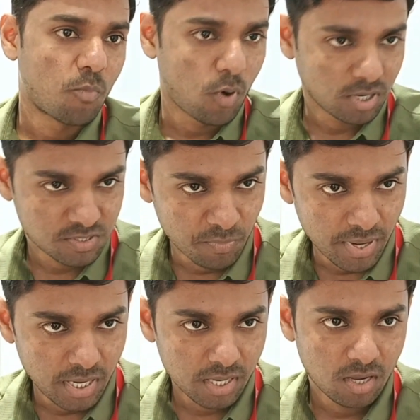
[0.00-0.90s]
box
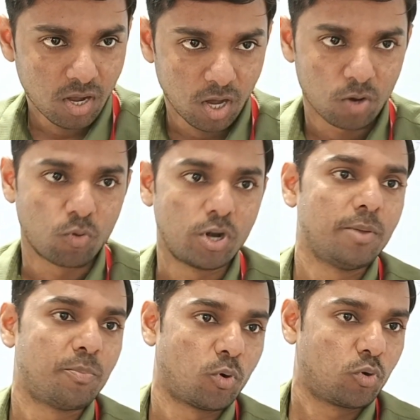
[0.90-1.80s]
build, or
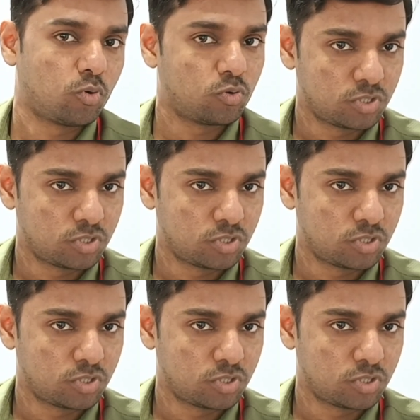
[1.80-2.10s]
only proto.